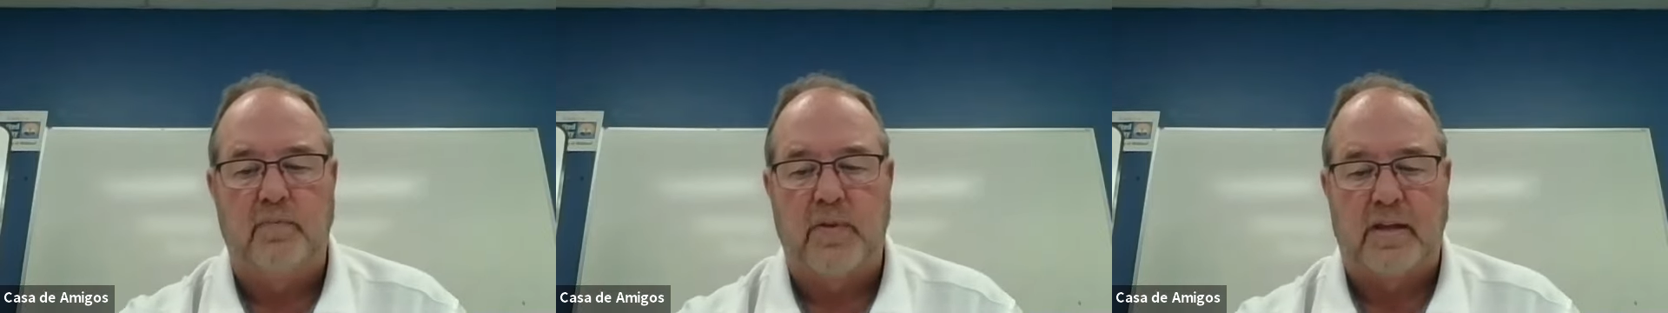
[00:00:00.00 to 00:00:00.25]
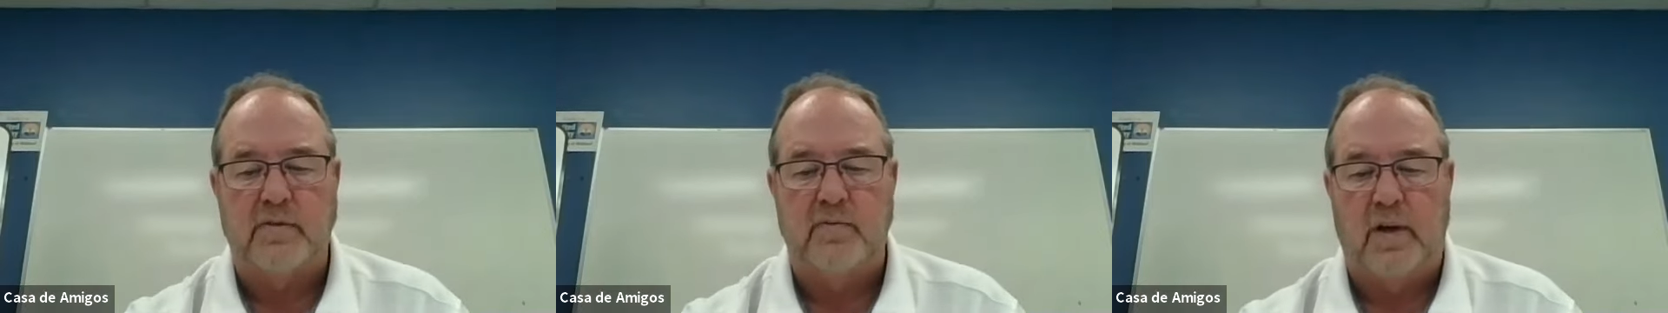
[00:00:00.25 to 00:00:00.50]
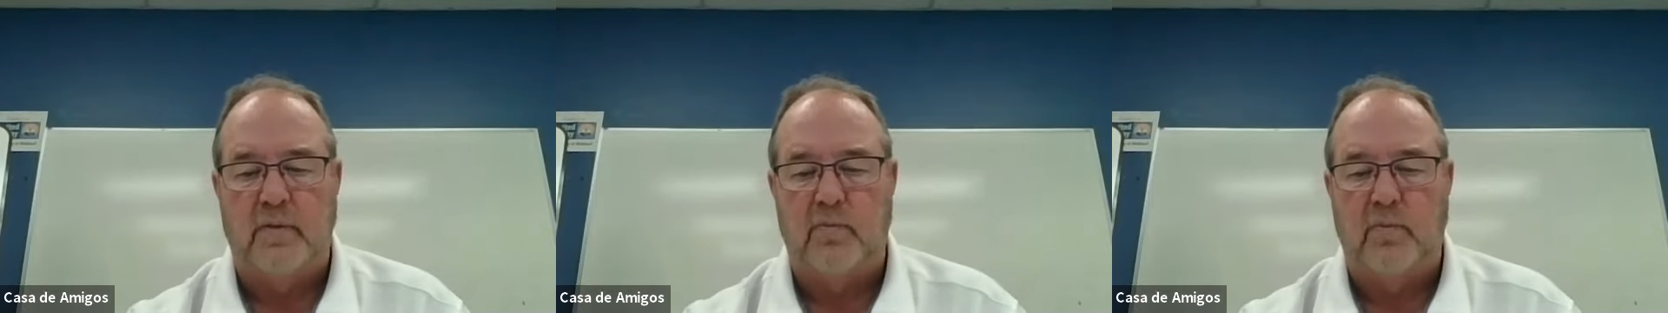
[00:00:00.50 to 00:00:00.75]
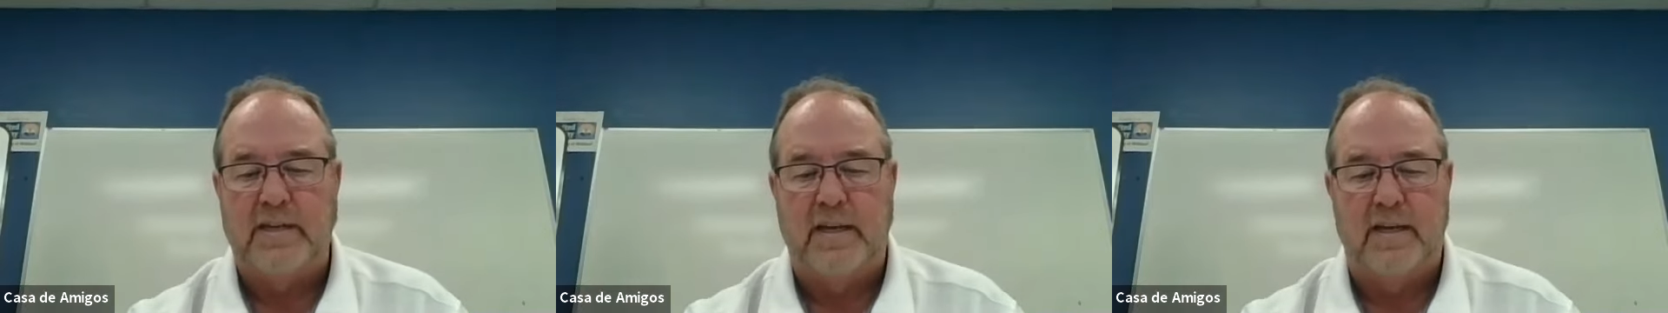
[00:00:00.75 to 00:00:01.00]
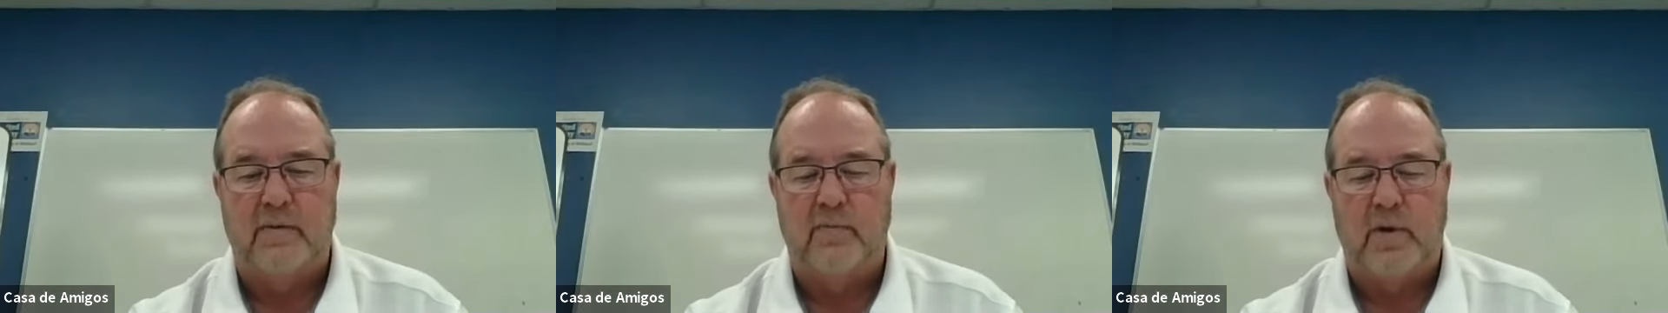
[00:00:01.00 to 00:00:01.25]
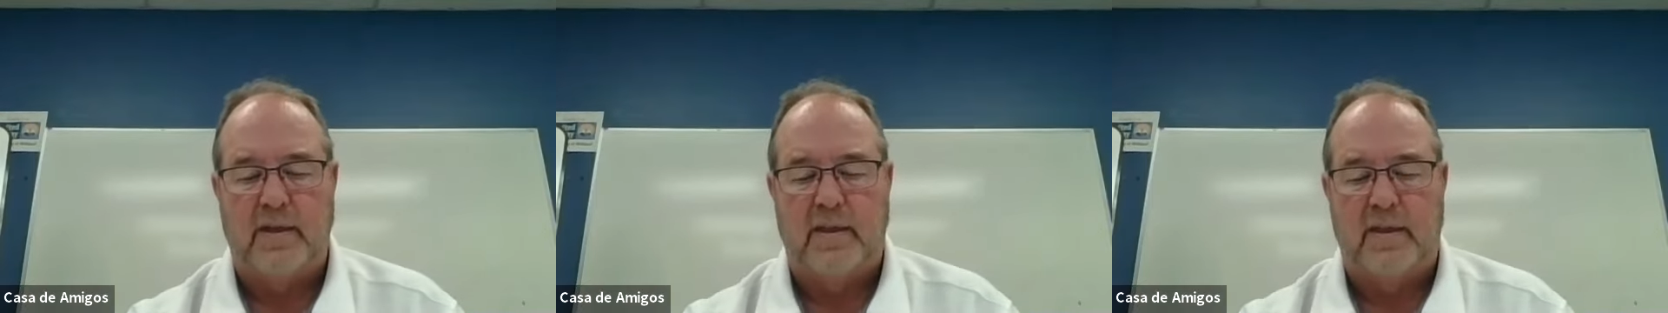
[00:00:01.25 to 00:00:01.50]
That's what we did
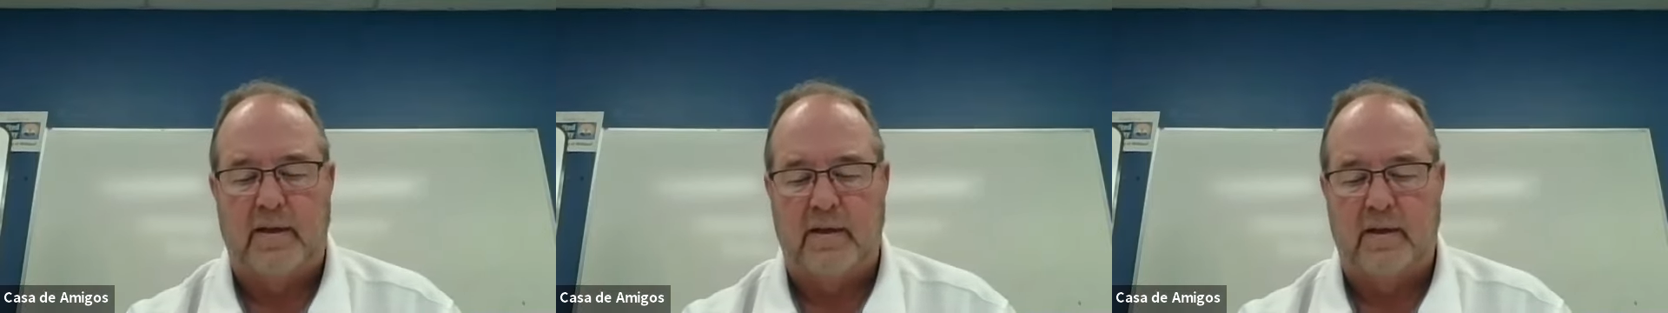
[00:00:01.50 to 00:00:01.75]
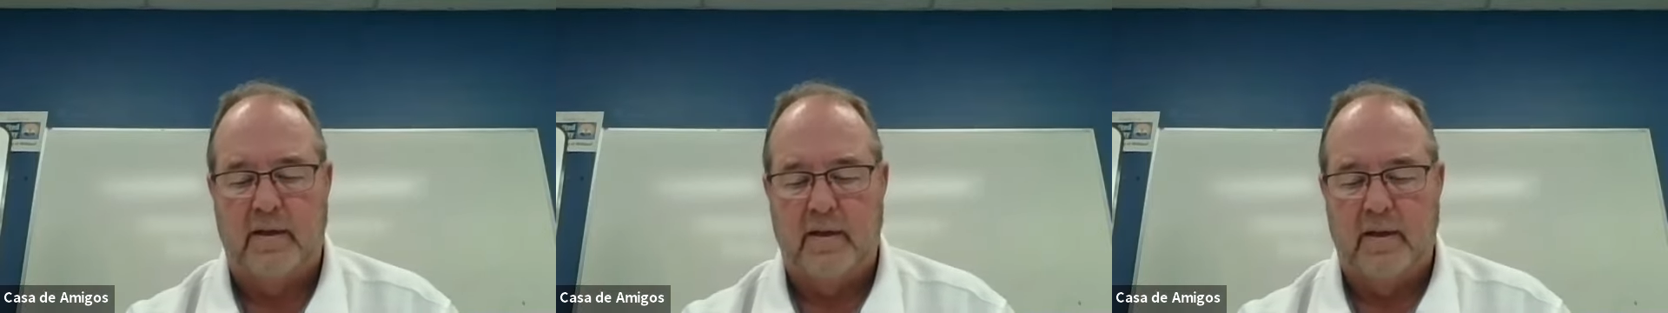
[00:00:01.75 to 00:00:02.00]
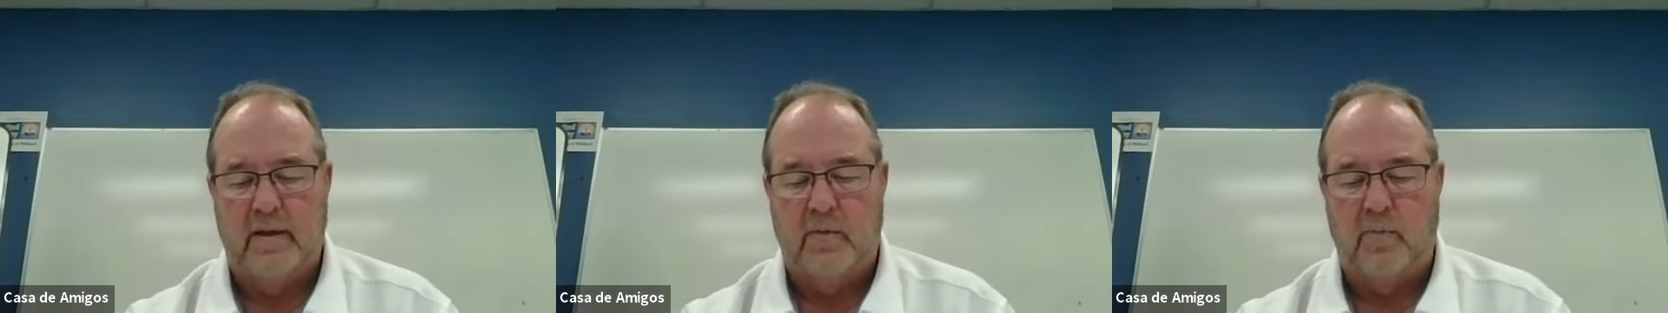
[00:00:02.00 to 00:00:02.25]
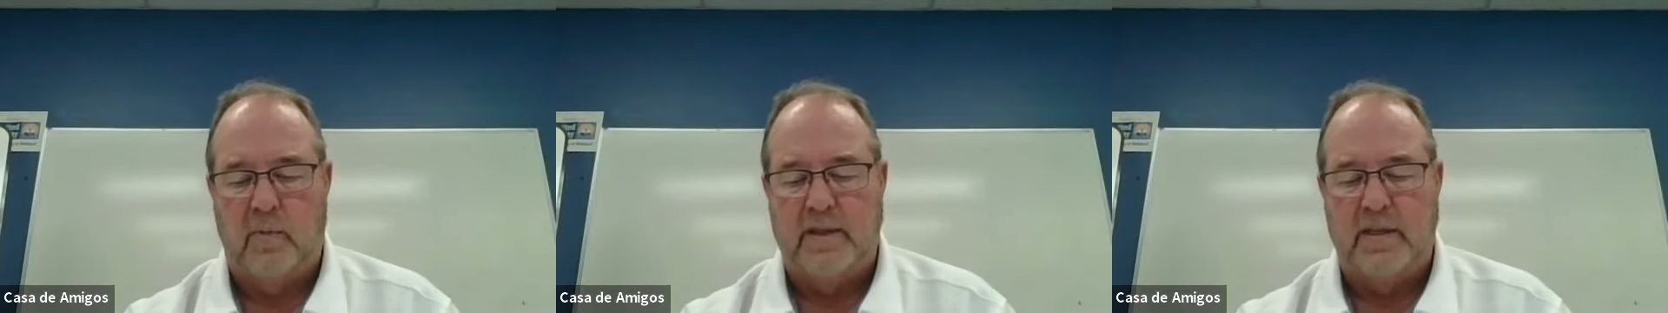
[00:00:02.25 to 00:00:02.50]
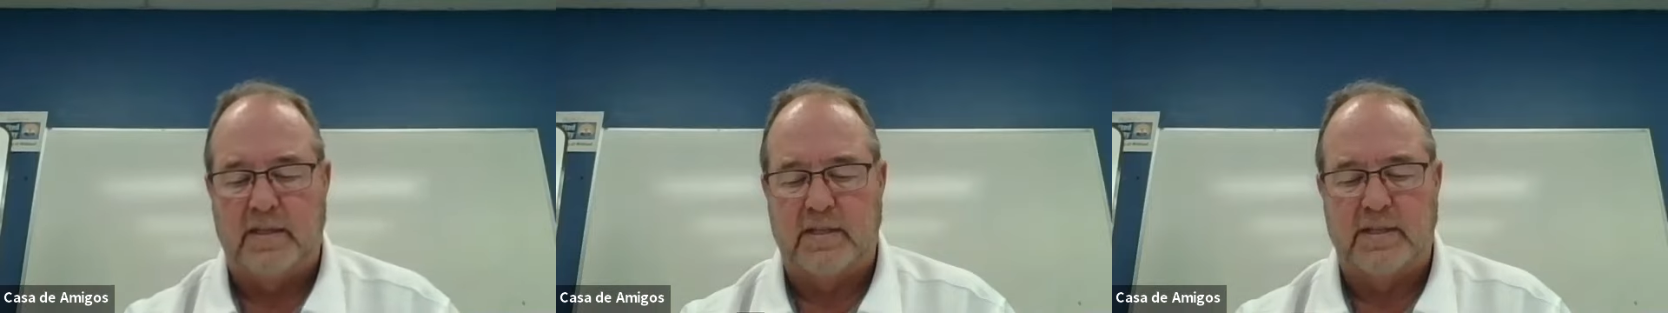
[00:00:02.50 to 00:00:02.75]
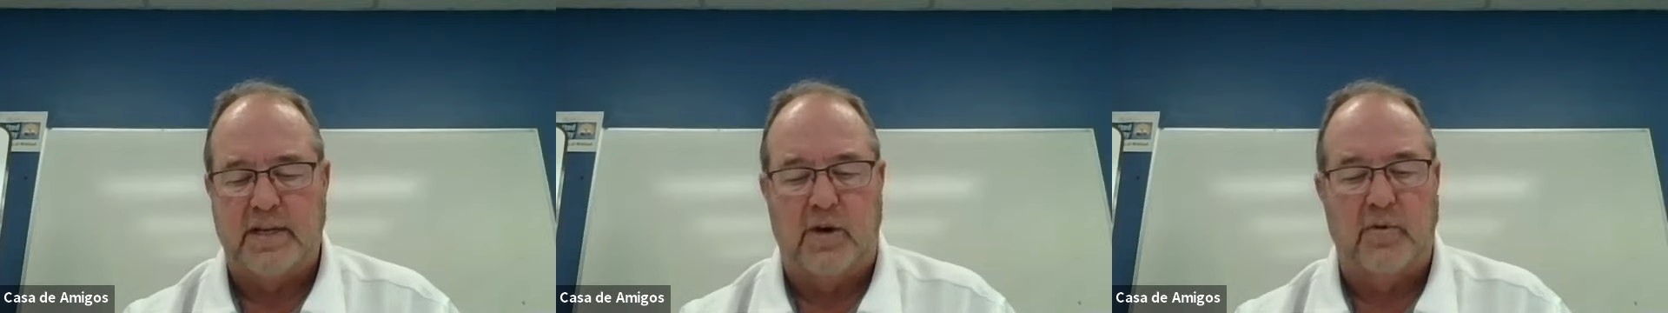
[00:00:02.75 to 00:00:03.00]
when the
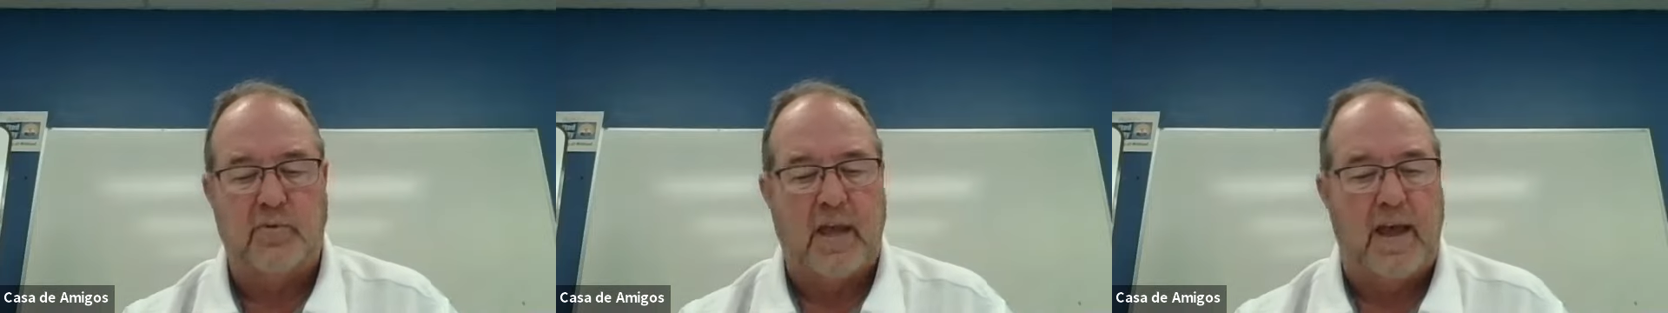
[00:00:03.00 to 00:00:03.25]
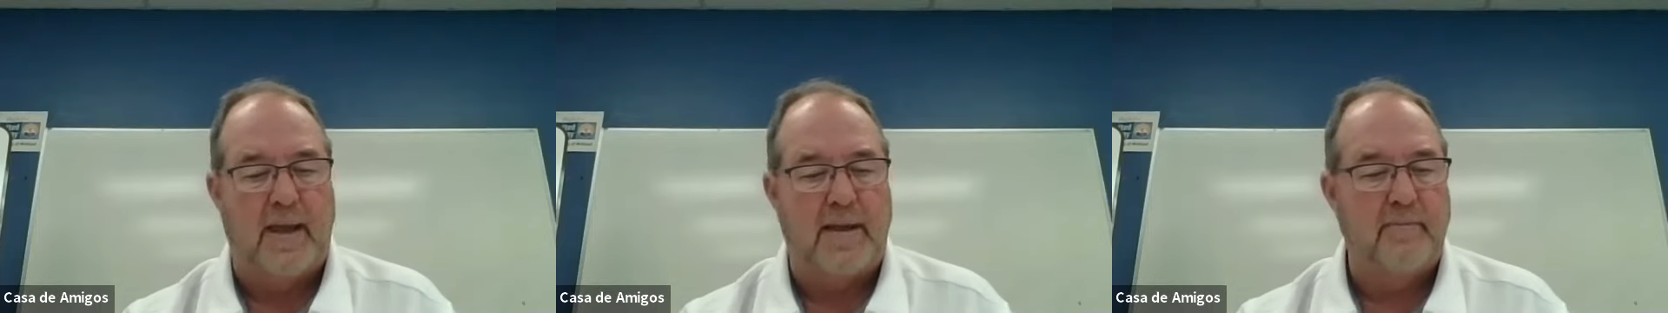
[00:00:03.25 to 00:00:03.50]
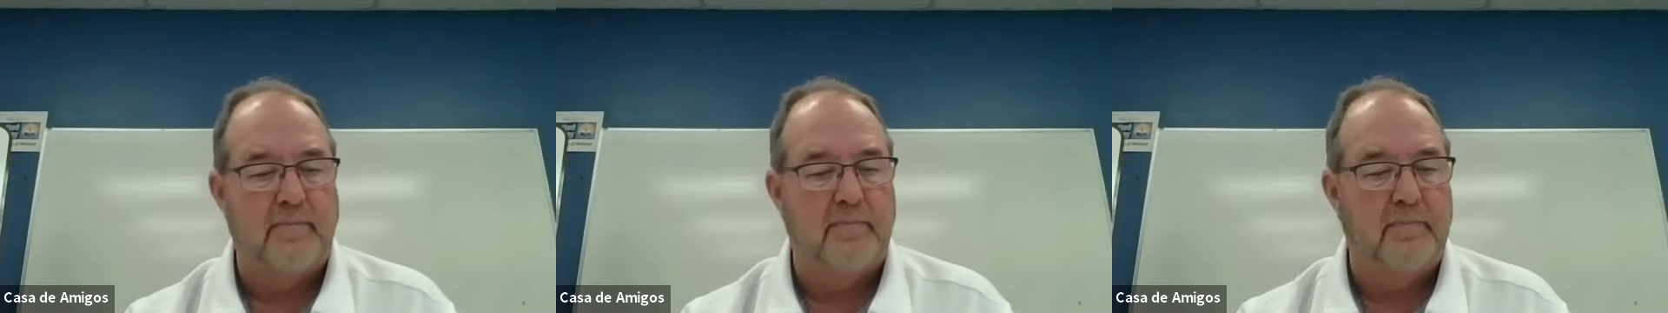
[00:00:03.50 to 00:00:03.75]
snow came.